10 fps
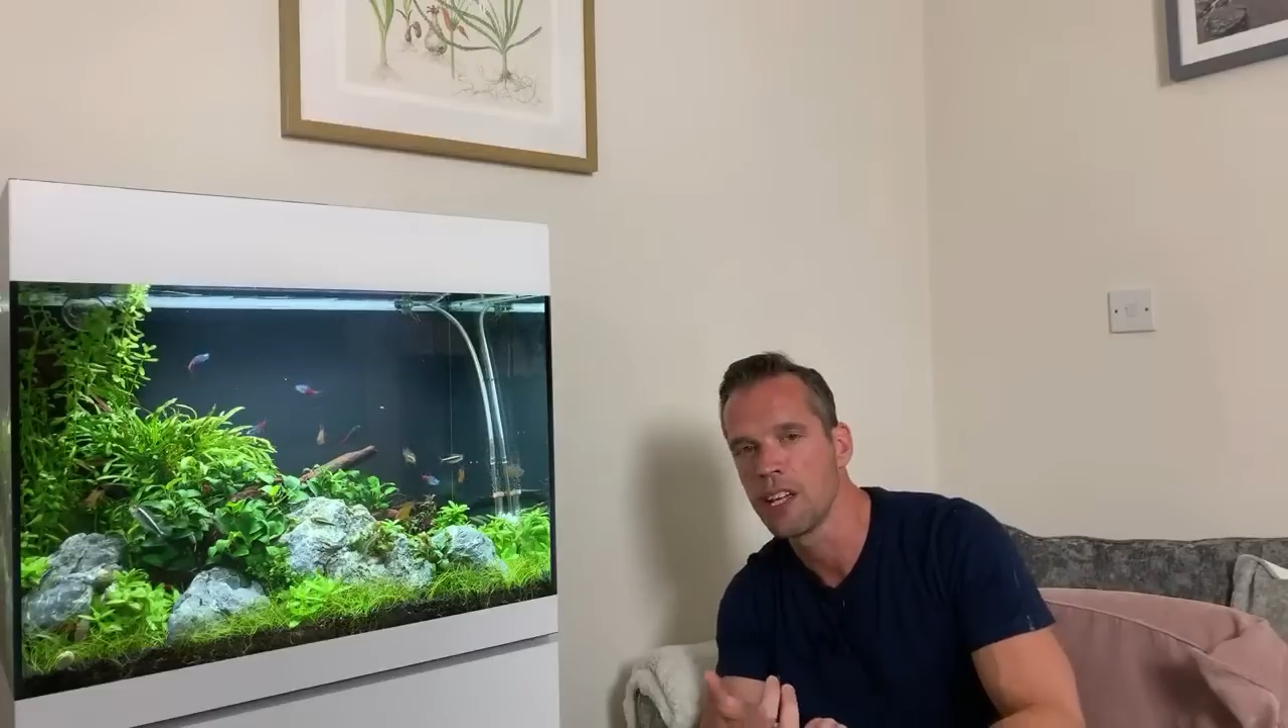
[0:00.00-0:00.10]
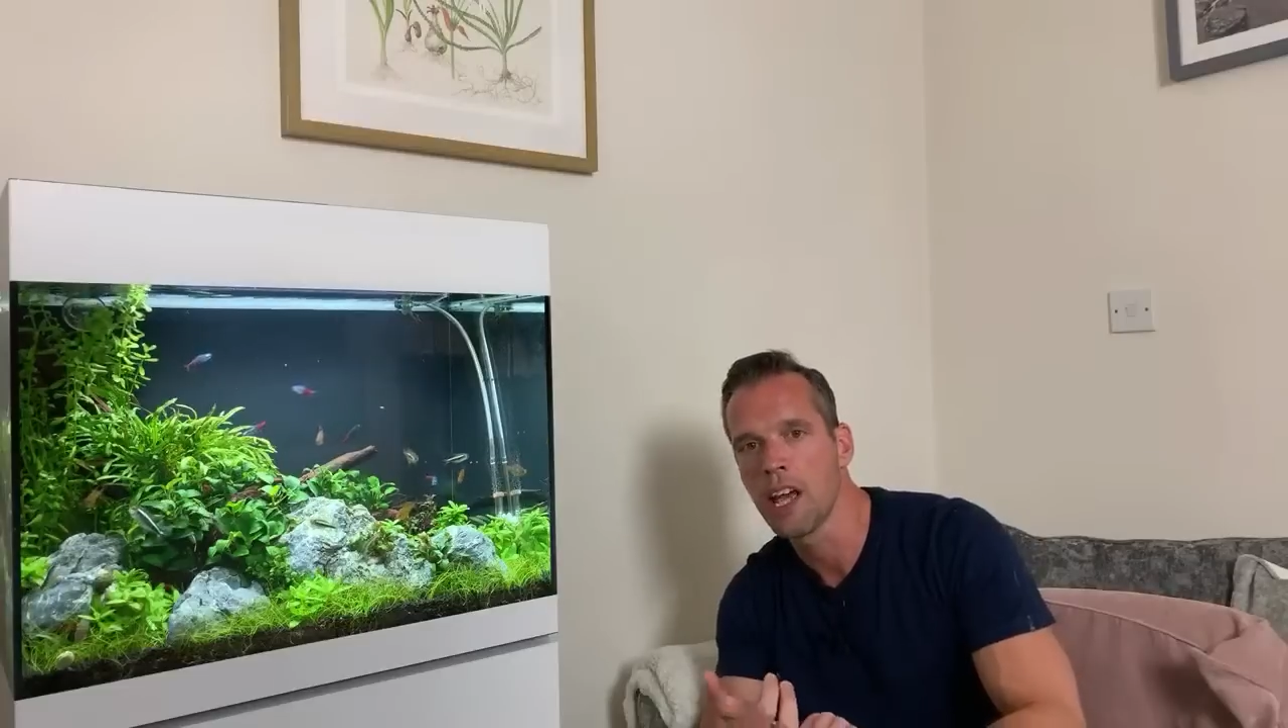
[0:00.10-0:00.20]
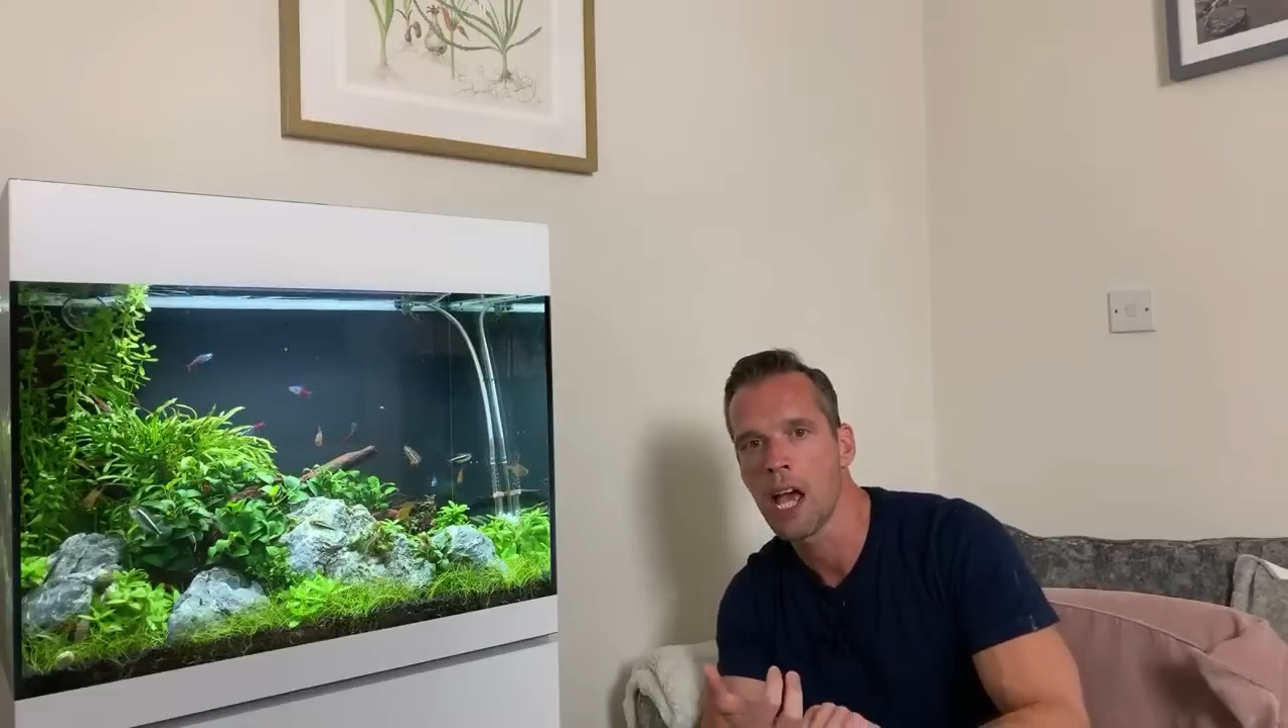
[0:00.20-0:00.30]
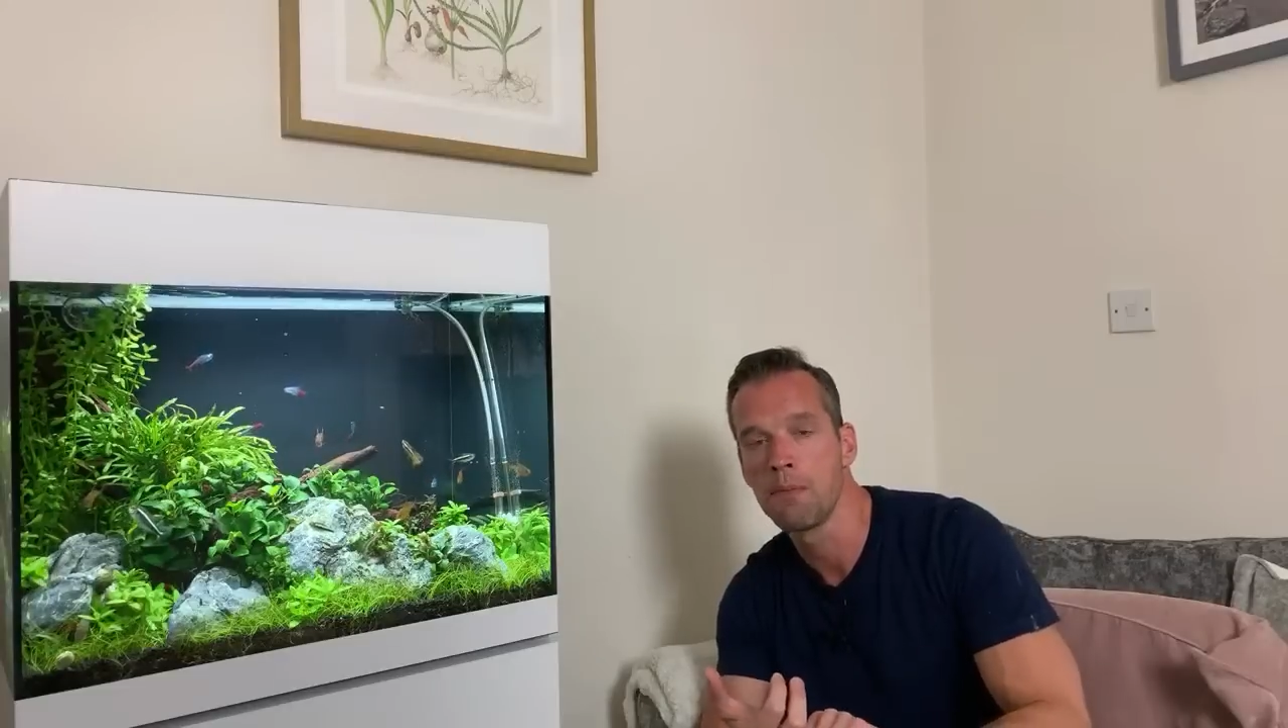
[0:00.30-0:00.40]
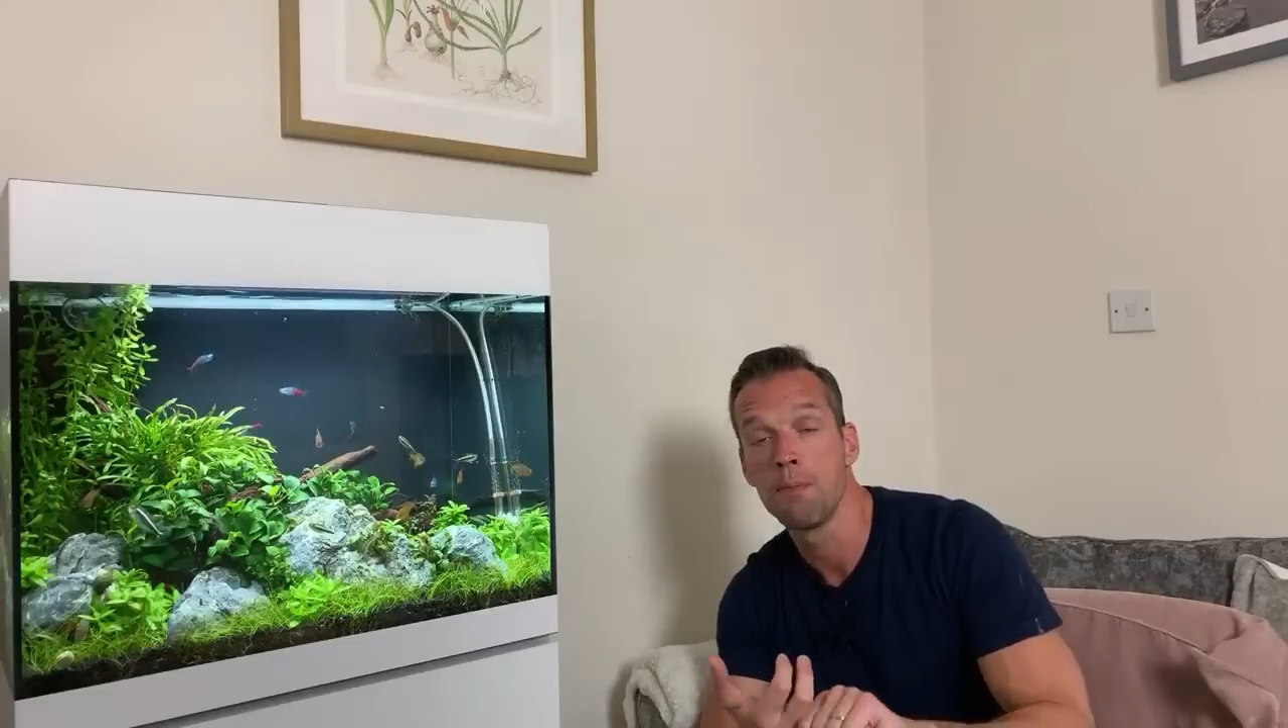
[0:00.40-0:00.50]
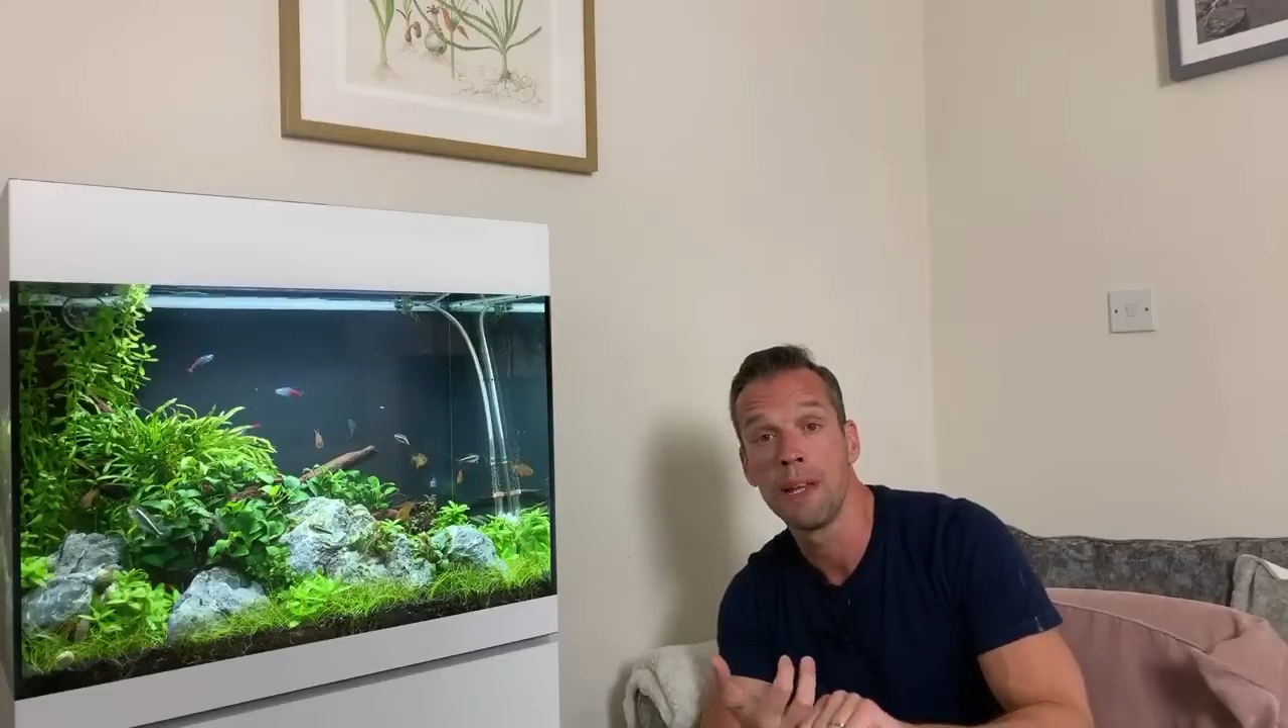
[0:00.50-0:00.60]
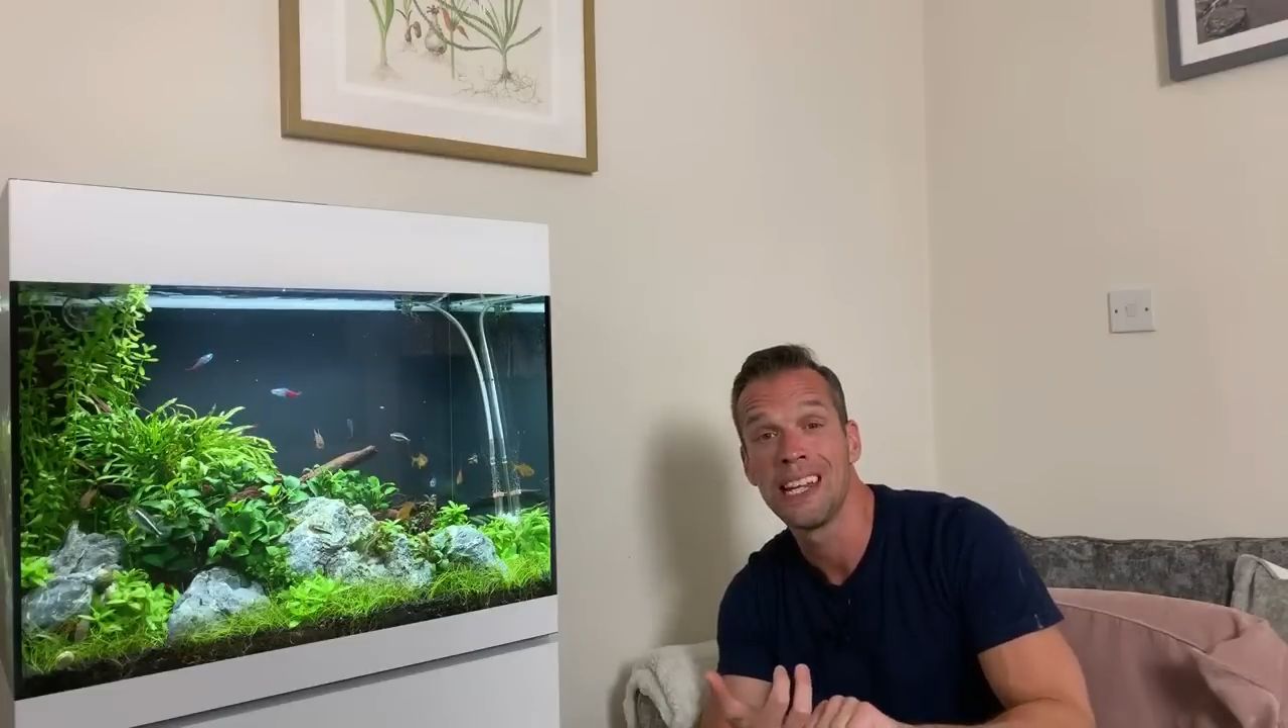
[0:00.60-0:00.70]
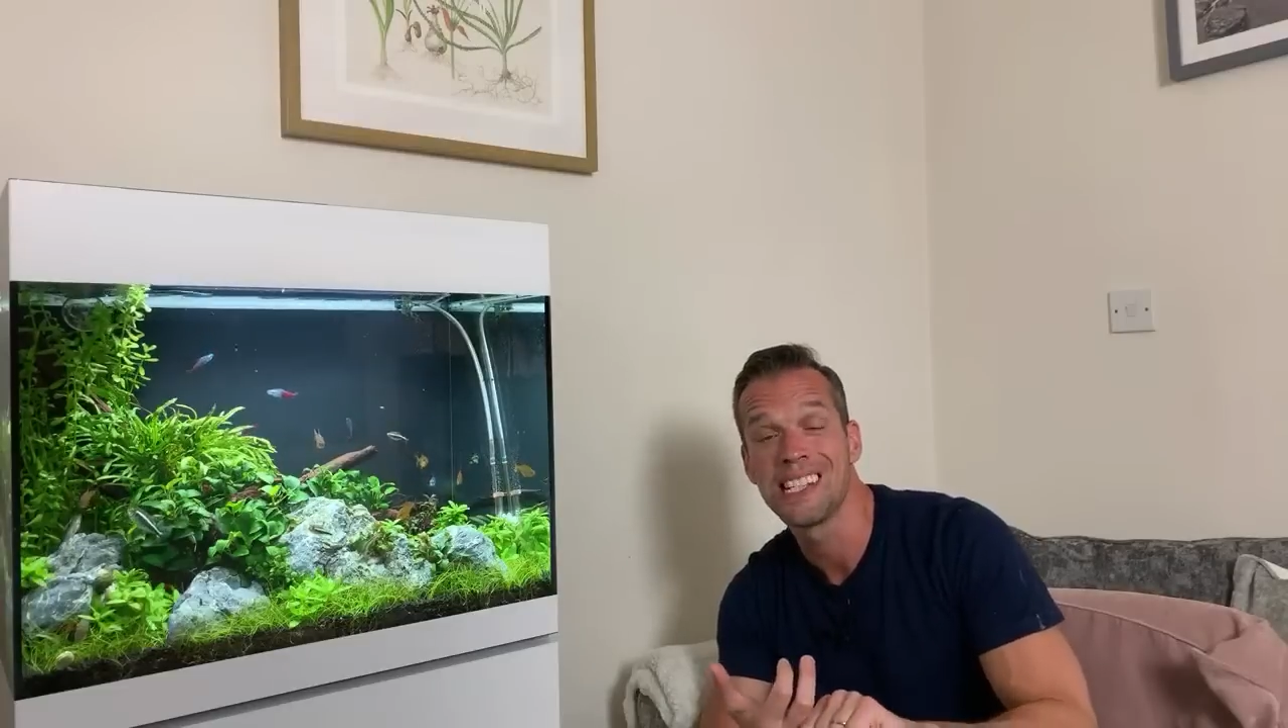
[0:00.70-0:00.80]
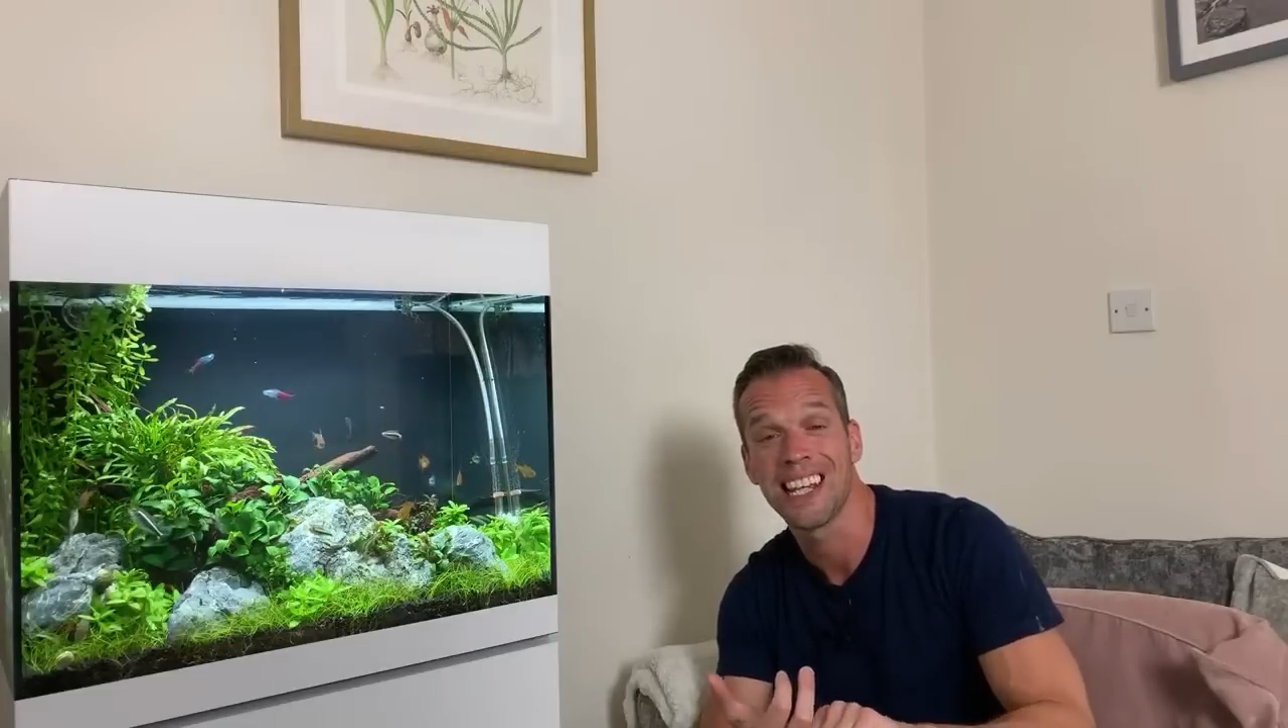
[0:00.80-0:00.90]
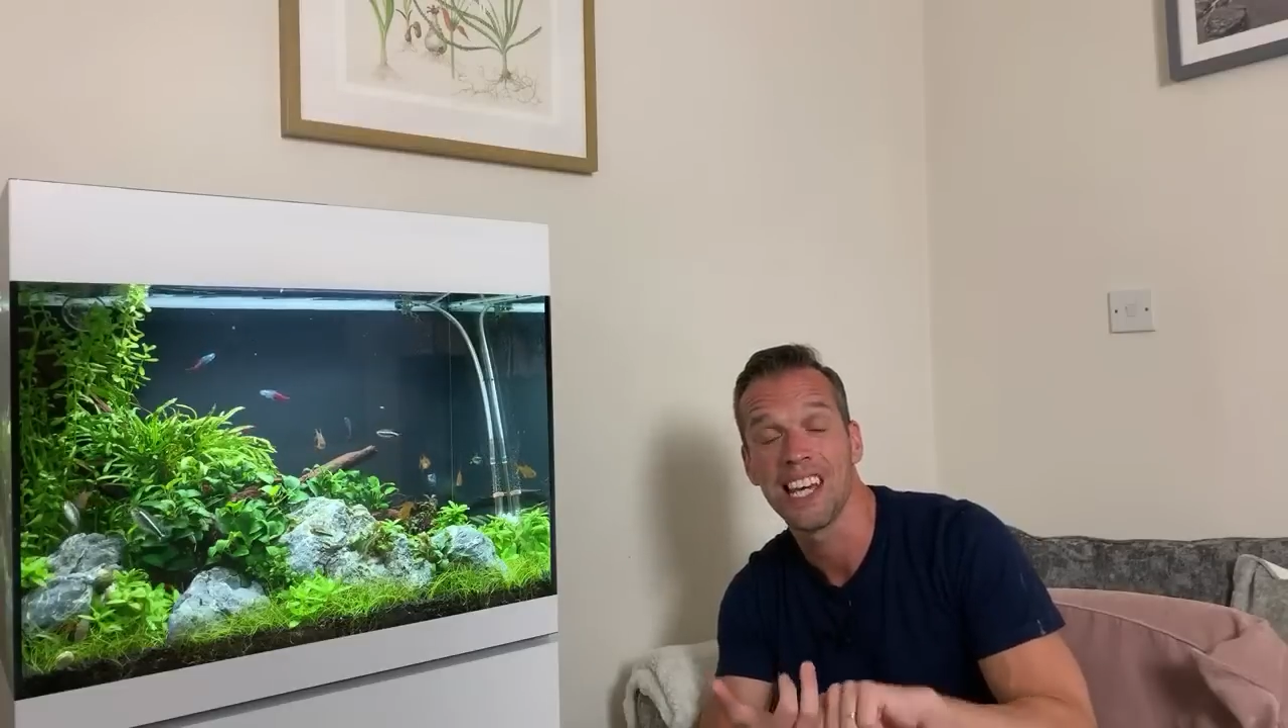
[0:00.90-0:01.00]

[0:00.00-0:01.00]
capability